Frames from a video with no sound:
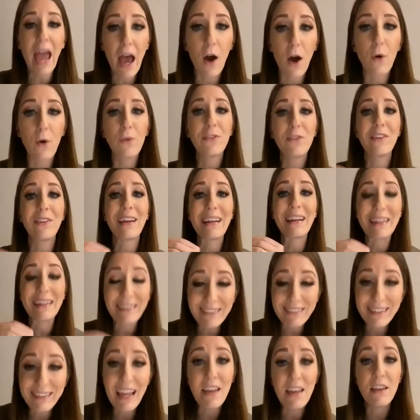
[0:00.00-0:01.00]
else
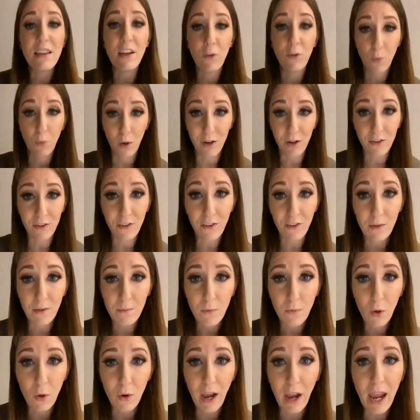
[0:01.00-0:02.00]
say these words?
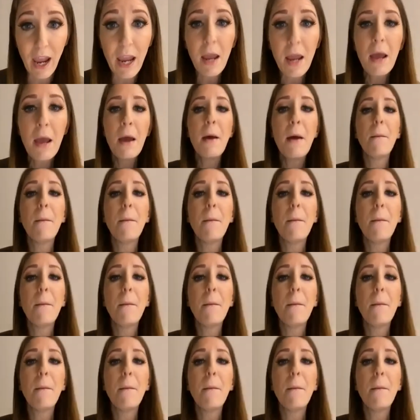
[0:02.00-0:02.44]
Okay.